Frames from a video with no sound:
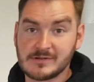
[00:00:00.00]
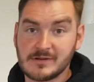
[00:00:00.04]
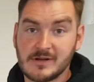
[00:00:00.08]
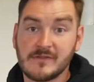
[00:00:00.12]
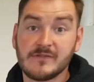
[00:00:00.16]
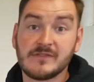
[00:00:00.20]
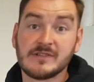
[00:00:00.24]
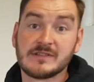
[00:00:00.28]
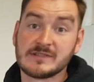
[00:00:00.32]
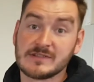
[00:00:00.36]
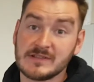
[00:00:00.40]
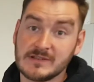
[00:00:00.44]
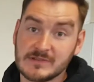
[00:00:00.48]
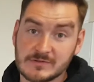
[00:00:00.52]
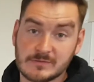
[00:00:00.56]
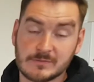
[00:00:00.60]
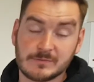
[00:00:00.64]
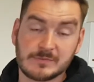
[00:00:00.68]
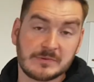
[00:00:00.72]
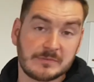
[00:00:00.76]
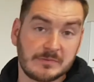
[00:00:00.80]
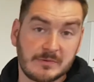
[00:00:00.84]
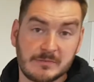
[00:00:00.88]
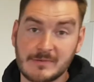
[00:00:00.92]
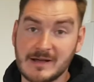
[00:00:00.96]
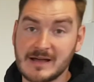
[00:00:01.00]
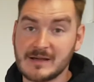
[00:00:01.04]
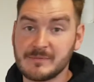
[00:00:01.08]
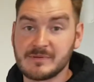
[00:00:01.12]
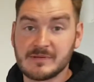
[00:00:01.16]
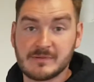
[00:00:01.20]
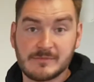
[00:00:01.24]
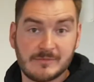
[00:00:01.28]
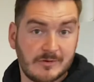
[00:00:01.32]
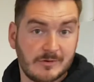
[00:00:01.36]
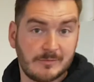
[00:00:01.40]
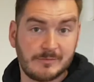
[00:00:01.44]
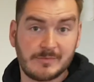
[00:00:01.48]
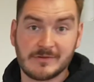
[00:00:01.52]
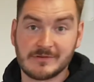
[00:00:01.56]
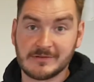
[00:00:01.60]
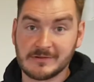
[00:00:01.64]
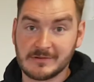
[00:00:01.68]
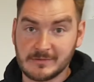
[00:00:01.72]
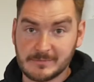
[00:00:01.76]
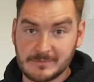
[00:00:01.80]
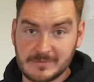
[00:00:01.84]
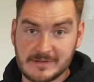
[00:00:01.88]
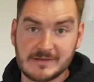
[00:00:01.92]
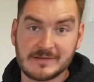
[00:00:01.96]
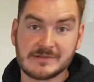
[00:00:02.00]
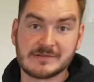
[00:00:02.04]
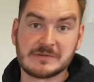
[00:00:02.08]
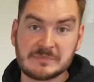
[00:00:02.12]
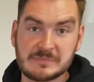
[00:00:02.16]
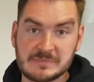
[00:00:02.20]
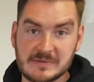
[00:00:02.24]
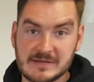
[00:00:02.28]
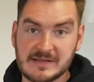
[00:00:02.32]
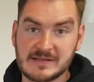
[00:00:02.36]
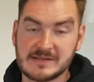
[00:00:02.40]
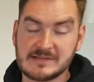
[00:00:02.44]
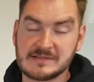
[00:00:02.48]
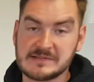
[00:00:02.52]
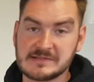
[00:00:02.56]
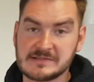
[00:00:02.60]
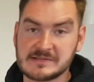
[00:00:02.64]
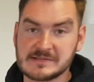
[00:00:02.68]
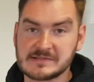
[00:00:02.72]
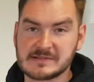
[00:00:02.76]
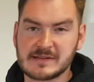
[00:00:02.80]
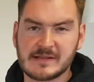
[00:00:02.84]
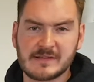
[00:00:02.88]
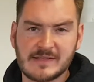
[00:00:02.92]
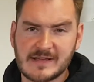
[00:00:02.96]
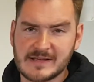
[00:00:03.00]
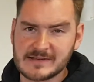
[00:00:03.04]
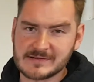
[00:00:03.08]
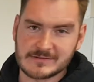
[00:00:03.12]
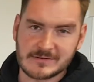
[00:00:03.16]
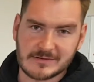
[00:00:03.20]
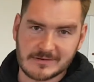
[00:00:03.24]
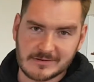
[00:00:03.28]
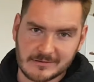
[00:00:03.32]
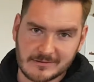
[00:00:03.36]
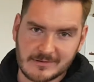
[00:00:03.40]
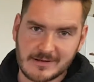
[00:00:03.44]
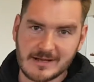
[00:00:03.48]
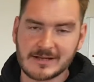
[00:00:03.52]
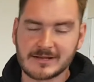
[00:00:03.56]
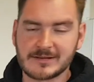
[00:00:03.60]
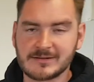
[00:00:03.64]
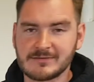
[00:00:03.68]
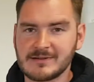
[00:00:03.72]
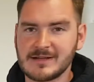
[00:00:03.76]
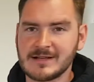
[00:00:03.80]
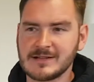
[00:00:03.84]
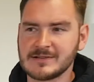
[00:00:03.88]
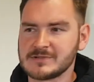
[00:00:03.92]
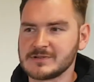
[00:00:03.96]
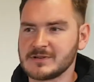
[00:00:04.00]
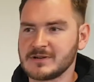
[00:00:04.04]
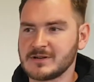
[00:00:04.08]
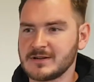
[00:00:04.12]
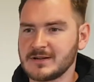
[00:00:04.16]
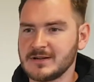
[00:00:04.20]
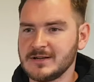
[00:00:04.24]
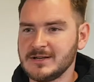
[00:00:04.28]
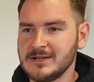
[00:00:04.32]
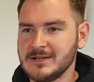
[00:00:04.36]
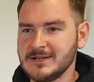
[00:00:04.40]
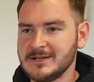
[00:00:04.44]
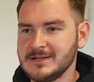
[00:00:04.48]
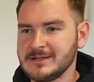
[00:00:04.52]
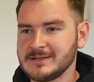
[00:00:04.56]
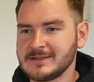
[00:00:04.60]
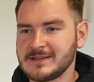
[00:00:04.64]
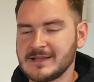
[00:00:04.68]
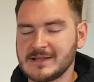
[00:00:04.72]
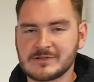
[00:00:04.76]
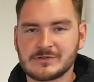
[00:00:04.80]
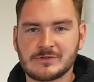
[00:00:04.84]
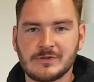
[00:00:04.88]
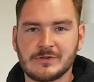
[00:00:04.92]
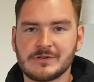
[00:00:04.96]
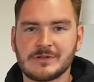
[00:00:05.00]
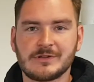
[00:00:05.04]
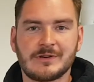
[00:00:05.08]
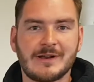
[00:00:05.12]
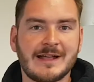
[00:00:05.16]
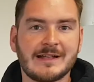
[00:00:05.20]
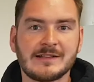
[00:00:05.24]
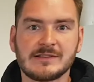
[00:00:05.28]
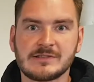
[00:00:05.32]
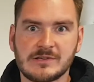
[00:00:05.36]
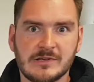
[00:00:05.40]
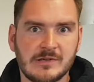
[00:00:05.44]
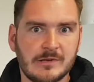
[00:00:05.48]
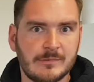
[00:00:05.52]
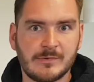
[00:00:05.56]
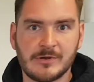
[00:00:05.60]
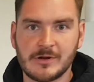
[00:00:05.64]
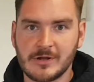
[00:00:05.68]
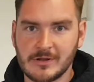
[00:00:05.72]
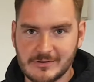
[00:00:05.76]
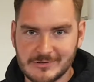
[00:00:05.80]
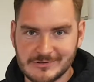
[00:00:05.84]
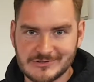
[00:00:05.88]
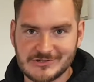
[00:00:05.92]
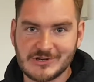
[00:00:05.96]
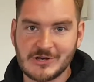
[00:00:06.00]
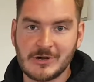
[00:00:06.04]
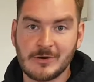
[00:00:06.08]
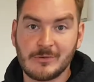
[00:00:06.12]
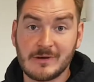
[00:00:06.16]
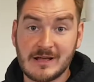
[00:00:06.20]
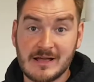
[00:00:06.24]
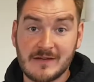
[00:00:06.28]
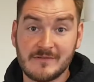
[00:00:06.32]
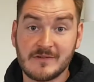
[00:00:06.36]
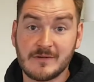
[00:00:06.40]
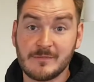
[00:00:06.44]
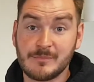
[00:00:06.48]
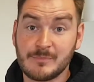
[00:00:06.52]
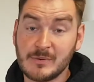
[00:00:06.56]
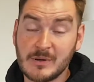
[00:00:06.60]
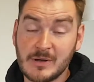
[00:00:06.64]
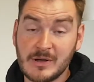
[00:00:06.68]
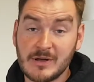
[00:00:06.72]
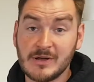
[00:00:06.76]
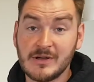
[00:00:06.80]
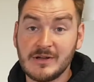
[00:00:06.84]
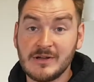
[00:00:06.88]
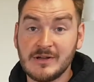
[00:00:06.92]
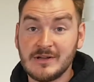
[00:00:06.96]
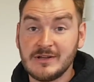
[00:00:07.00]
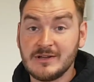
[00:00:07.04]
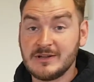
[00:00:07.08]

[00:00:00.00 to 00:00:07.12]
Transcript: Obviously some people might pick me up on little bits and pieces and say that's not quite correct, or that's not the right terminology or whatever, but